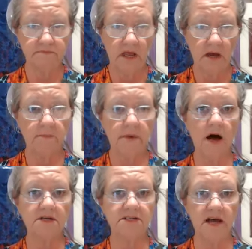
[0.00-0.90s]

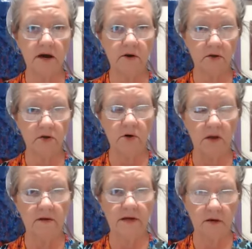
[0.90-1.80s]
box there,
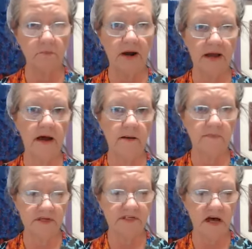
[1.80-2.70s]
it'll bring
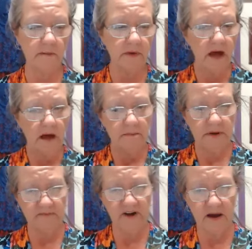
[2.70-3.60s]
this up. But
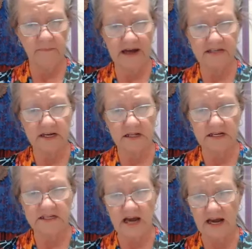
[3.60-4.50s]
very basically
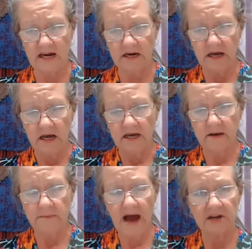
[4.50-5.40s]
stated,
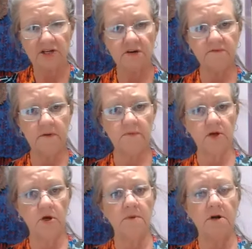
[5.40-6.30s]
compassion from the
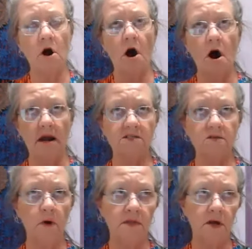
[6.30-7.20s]
human heart is the
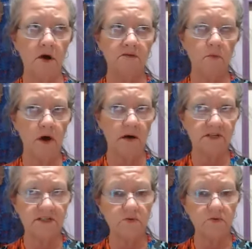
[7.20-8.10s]
one that overwhelms
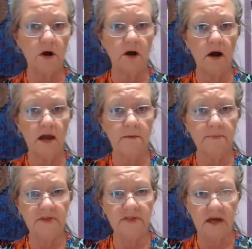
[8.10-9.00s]
us. It's where our
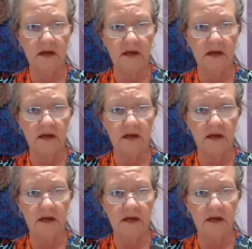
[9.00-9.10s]
empathy